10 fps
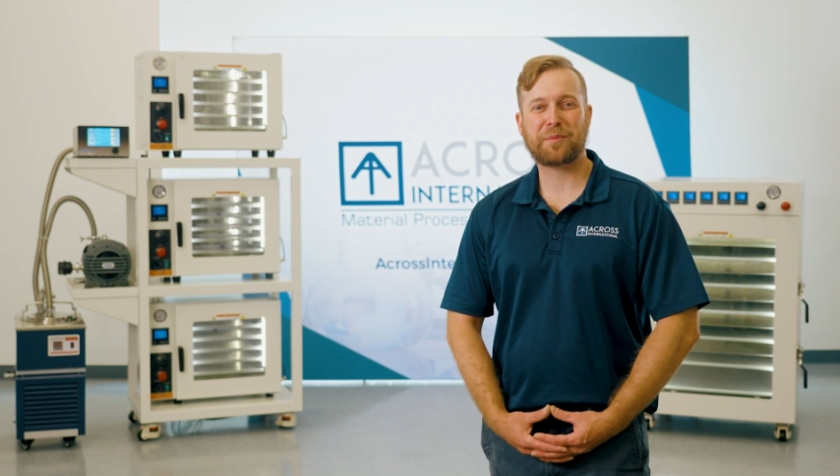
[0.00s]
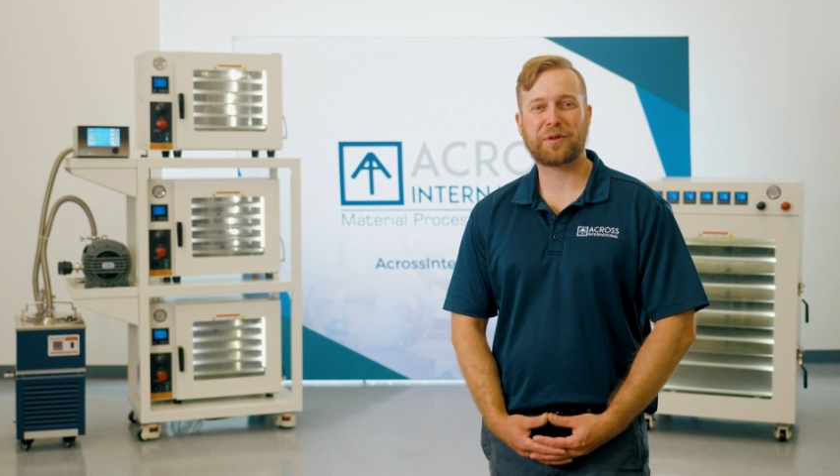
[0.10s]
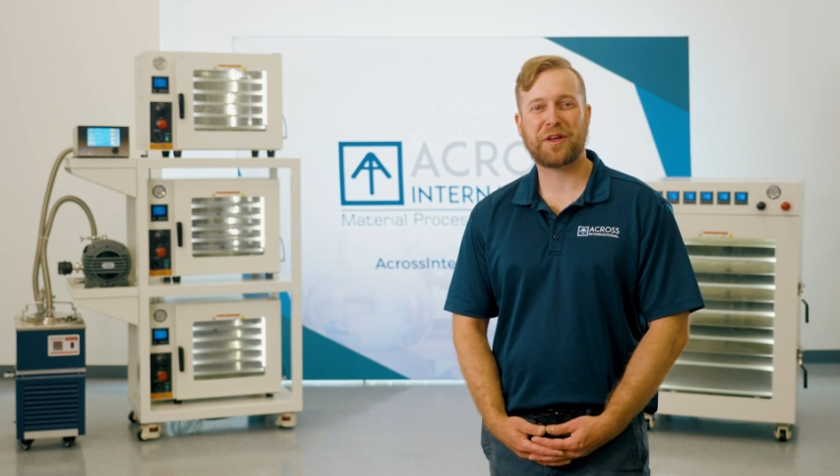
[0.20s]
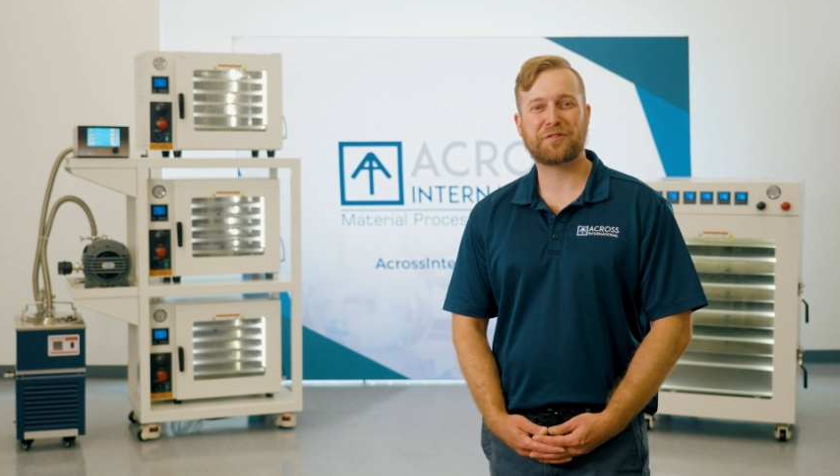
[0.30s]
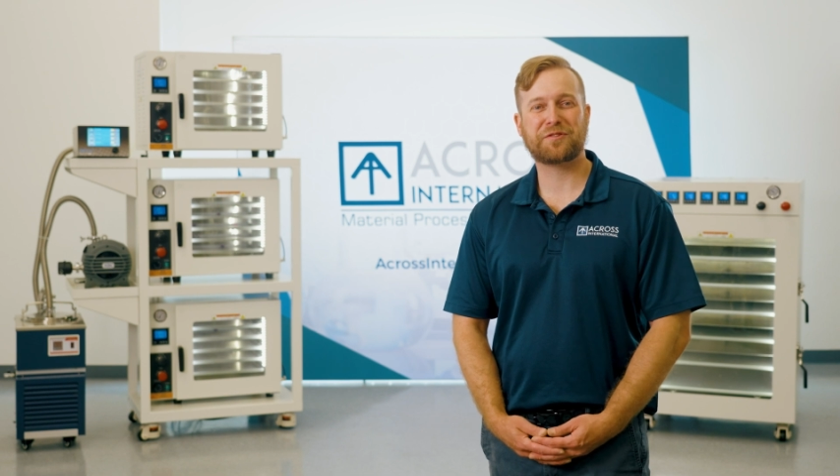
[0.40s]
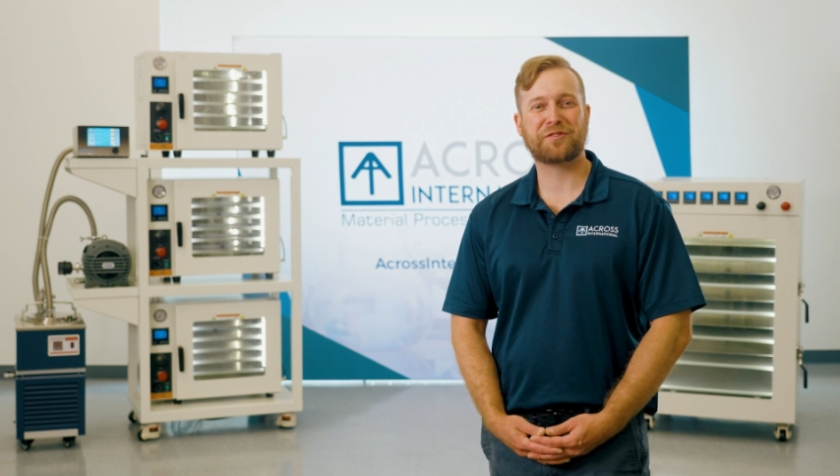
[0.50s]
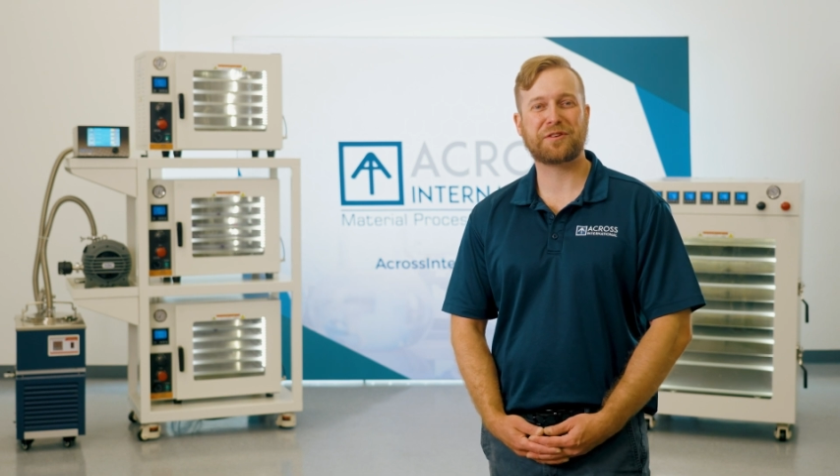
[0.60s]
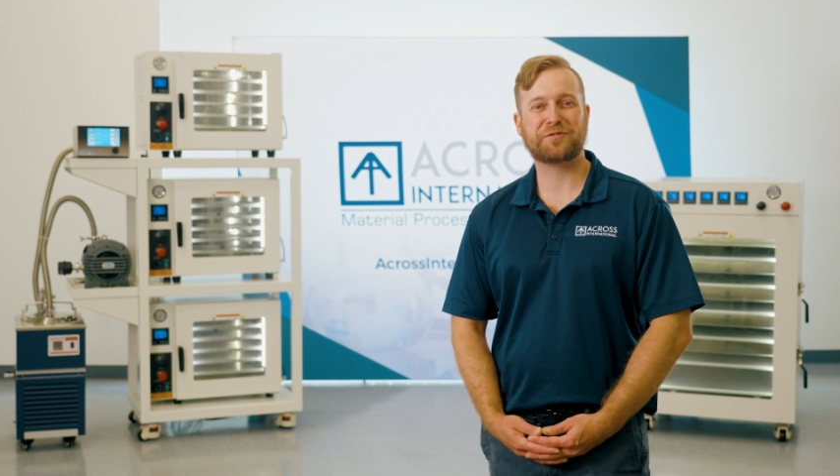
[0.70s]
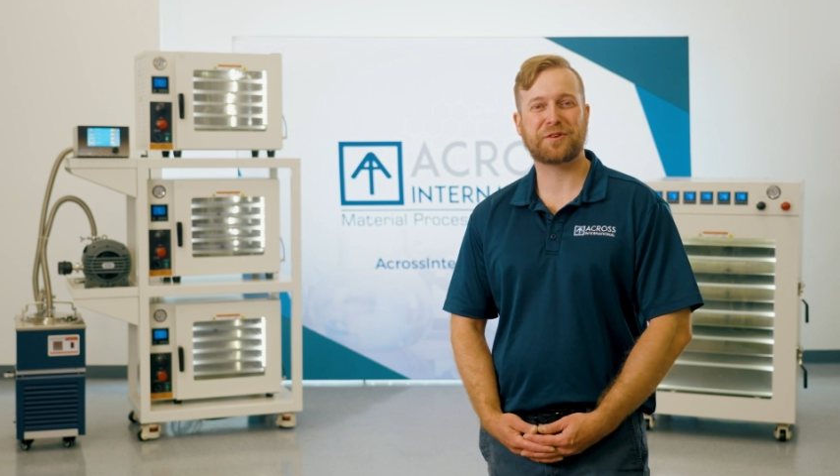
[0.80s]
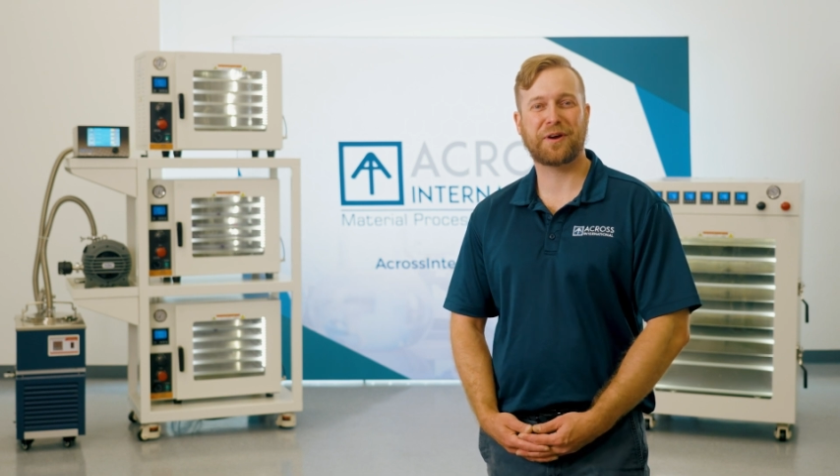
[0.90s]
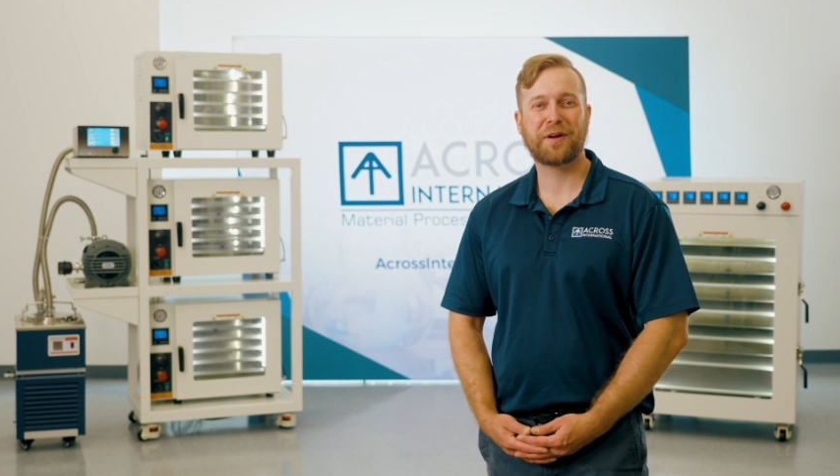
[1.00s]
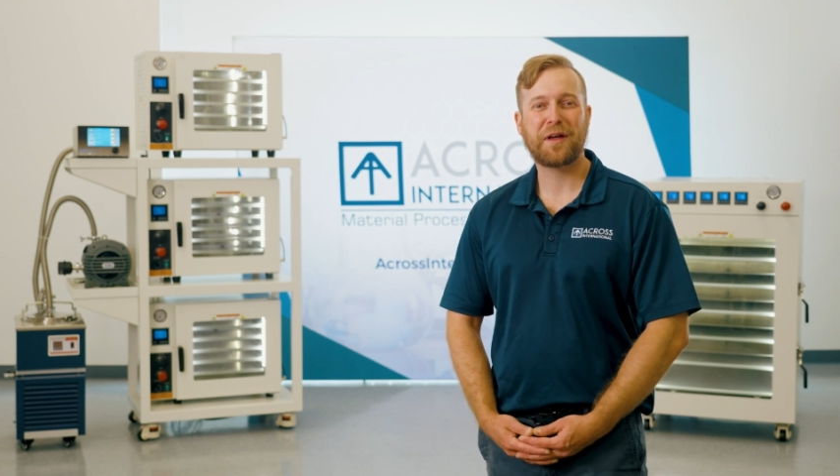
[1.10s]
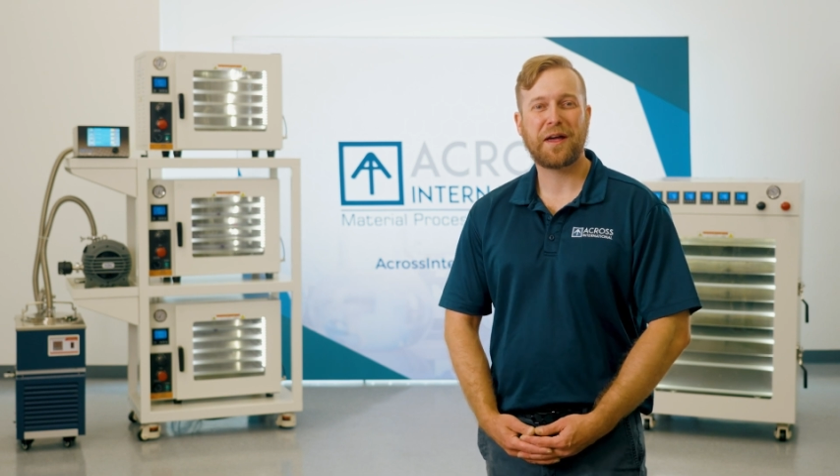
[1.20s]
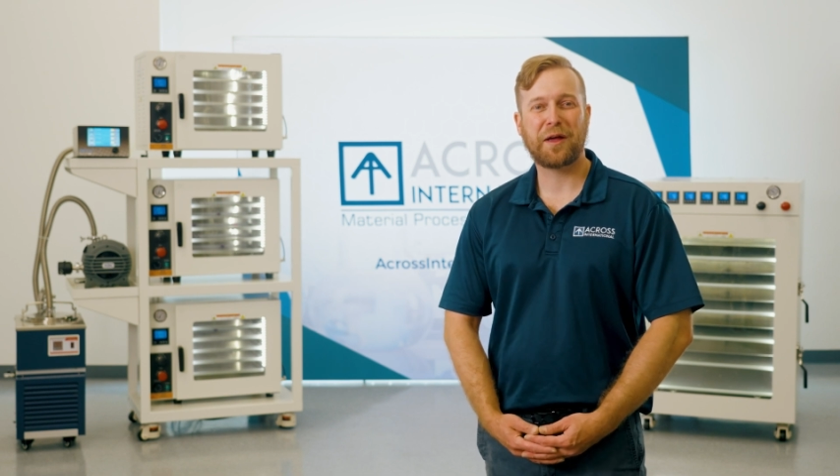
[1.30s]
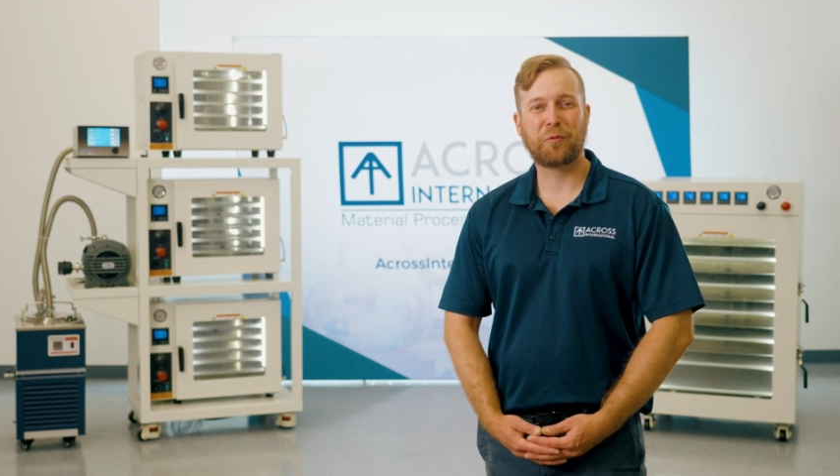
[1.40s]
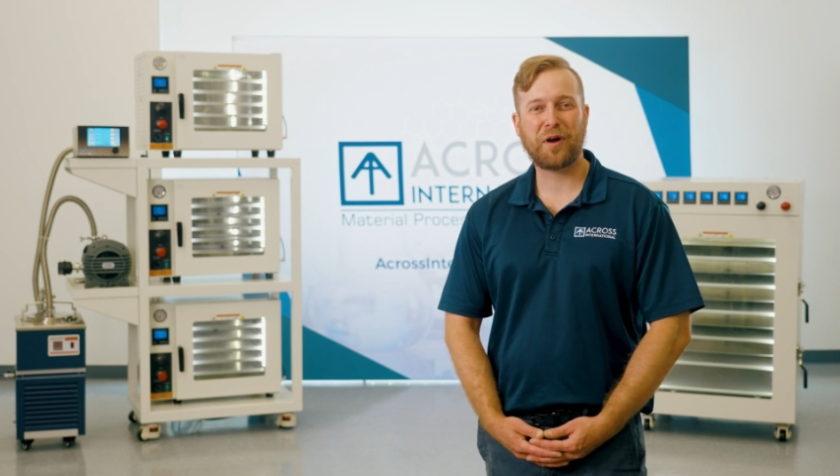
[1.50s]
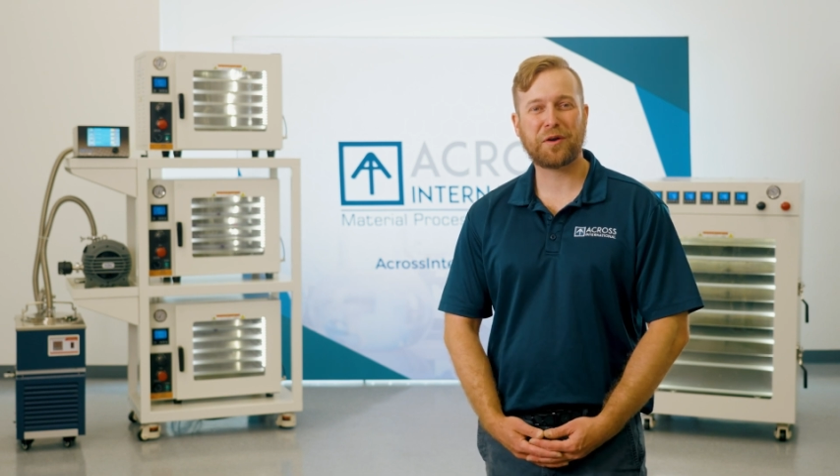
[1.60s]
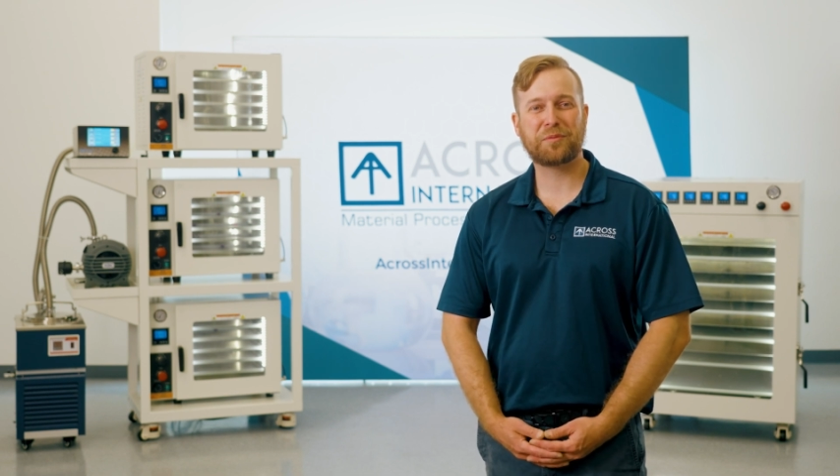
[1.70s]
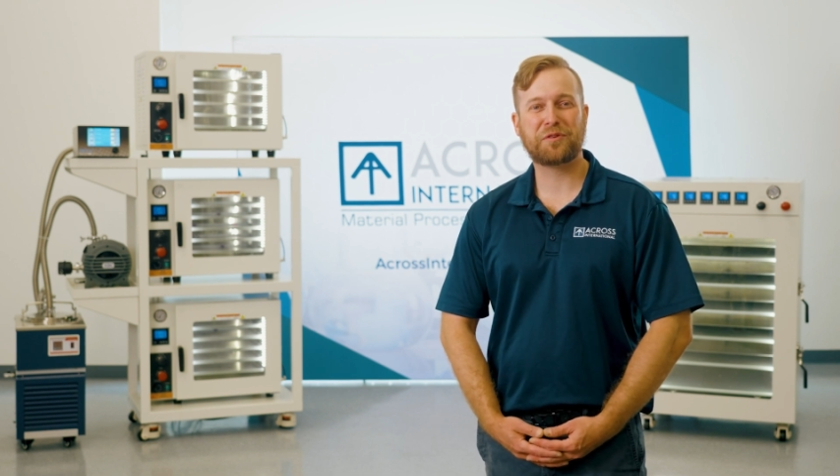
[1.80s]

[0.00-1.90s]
Applications Engineer, and welcome